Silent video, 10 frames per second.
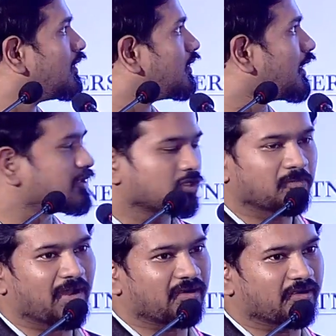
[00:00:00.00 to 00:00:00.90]
Right? So your
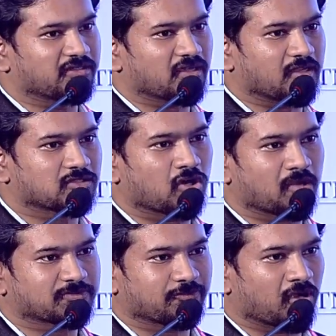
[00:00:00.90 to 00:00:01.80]
battery charge
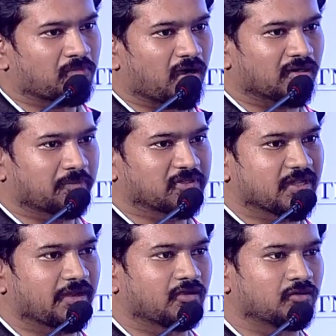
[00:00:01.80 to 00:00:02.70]
drops from
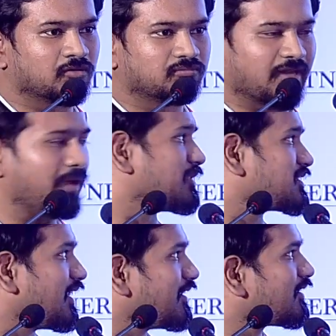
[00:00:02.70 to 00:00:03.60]
100% to
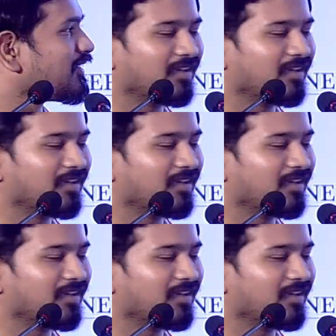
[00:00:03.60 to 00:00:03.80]
10%,